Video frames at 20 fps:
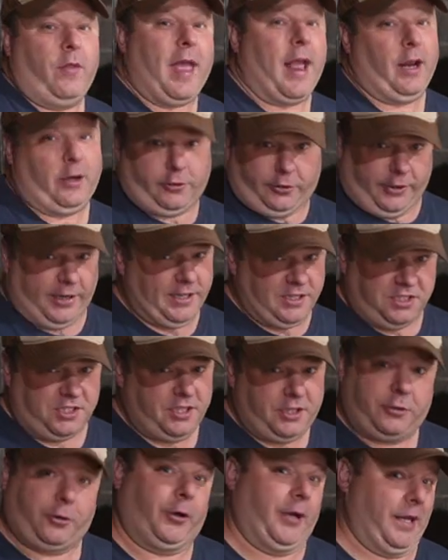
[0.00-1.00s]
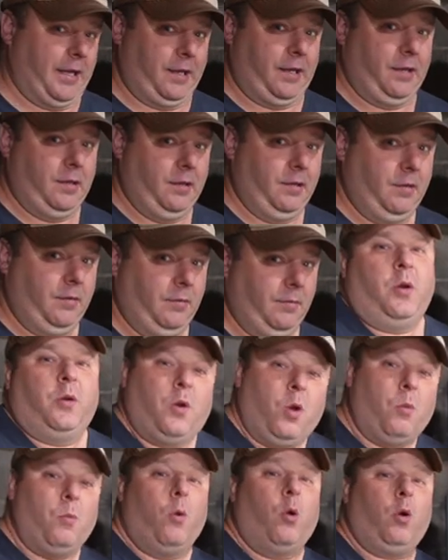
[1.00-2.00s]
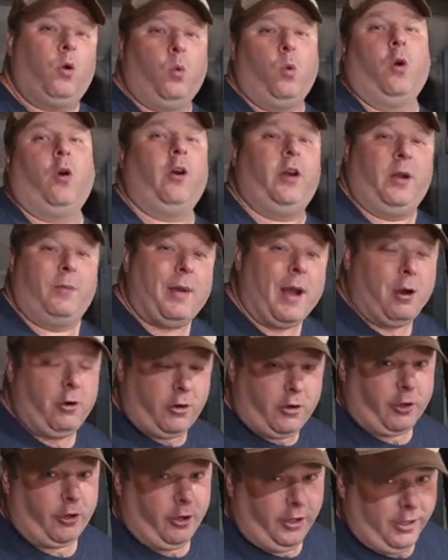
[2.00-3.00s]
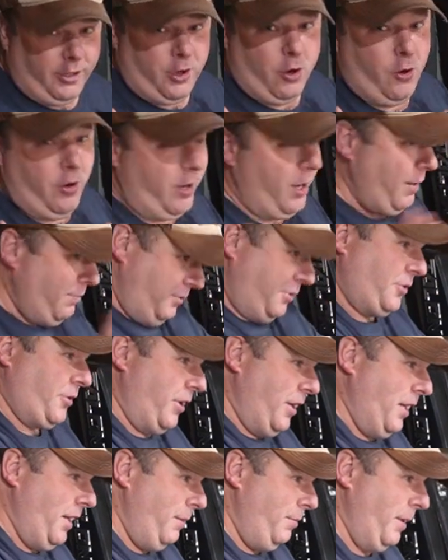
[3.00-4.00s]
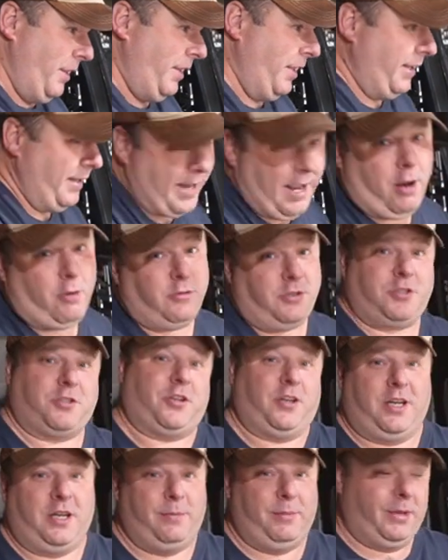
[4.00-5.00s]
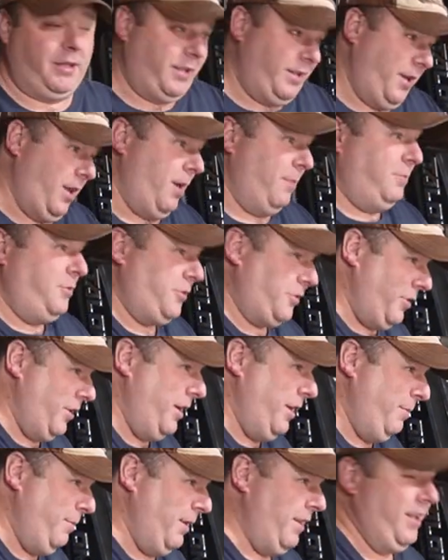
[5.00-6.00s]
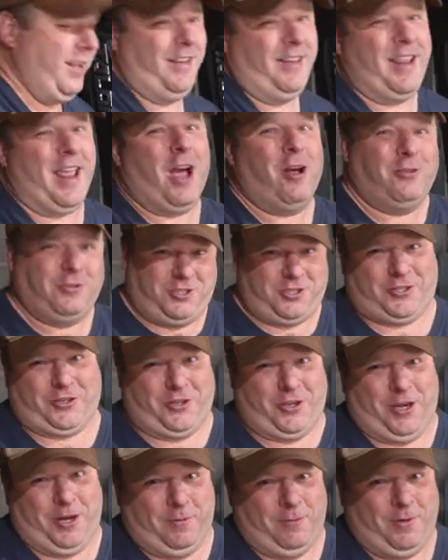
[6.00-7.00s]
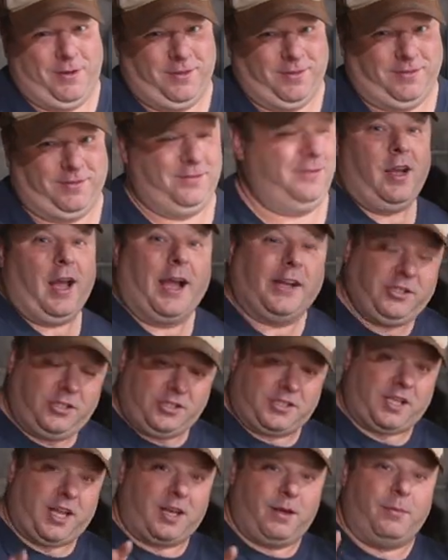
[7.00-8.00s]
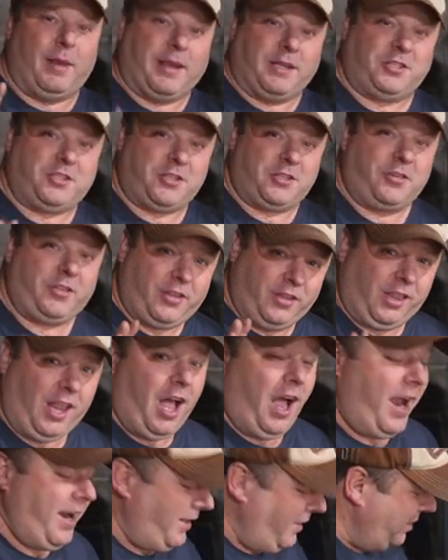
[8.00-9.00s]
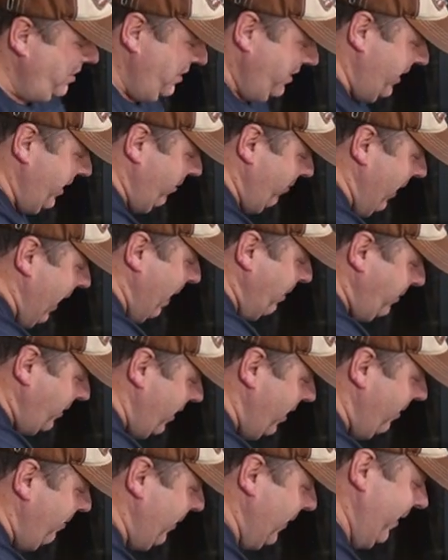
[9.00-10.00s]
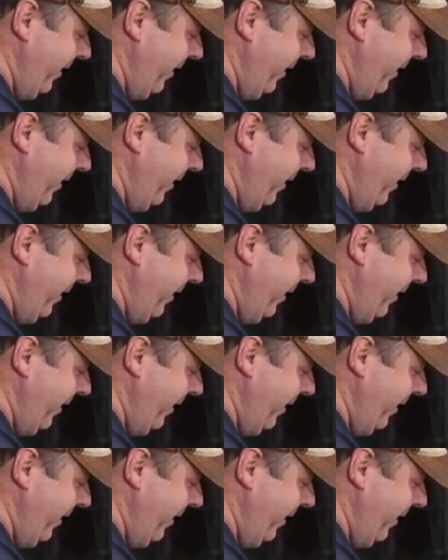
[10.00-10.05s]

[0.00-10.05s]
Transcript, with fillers: that crazy creek. No more worry about current going upstream and then downstream and then upstream and then downstream. I just got to make sure the line doesn't get wrapped up